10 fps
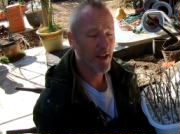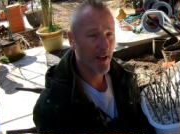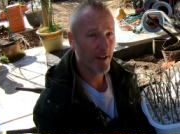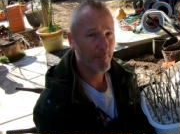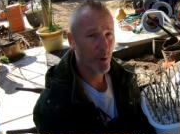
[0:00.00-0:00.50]

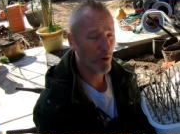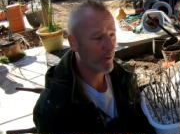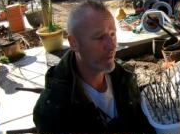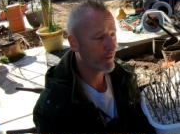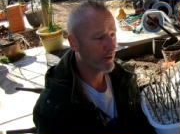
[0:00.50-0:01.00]
I have
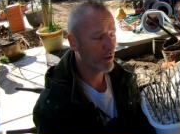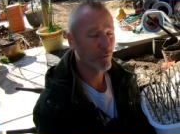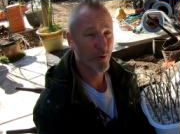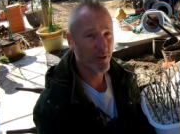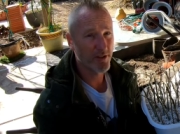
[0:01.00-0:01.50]
both.
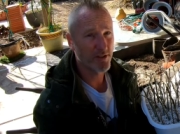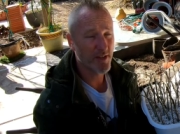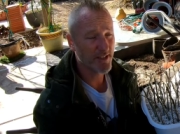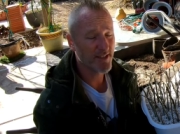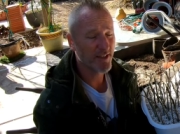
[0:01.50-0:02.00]
You really,
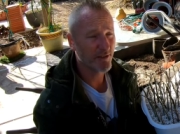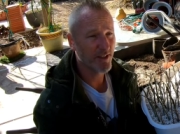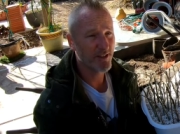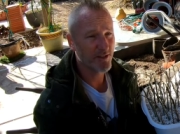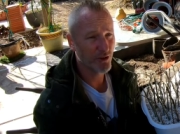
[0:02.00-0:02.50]
they say you
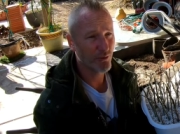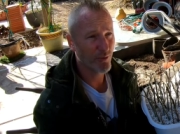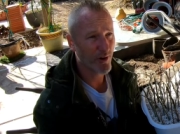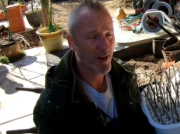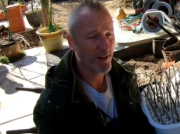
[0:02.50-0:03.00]
need two
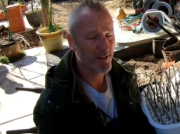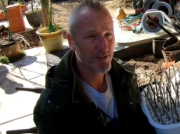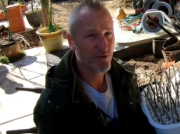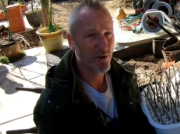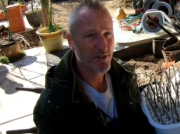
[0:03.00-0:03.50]

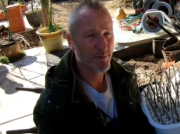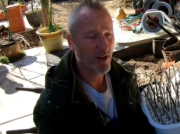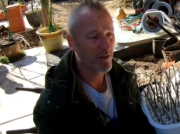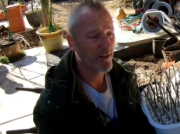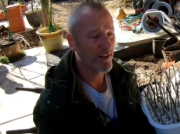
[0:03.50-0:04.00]
varieties to cross
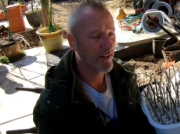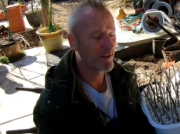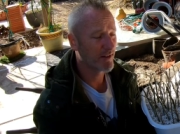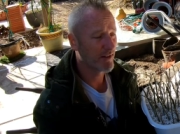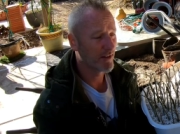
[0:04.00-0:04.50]
pollinate.
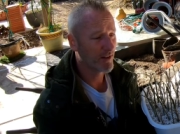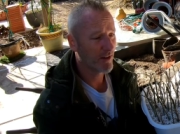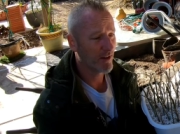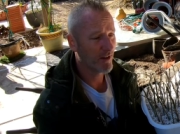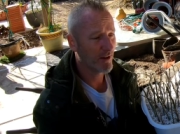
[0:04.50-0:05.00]

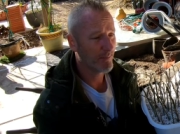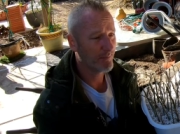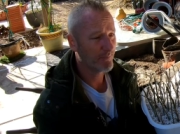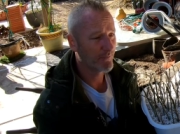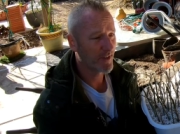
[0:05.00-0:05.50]

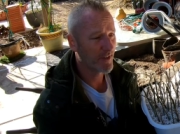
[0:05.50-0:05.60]
Um,